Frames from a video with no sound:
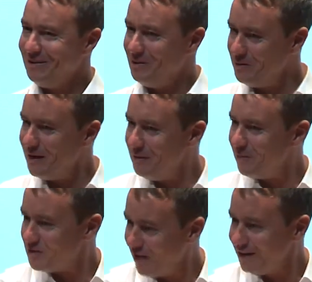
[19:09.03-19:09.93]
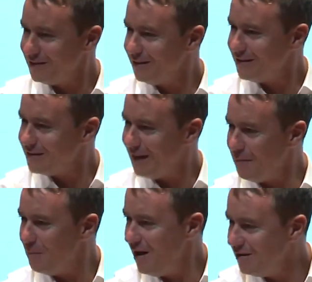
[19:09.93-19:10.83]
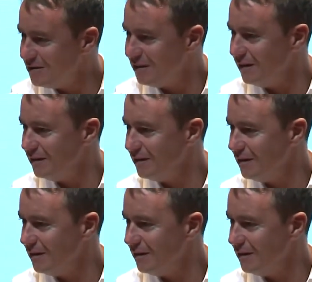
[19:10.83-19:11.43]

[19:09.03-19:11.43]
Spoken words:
You keep attracting the same person.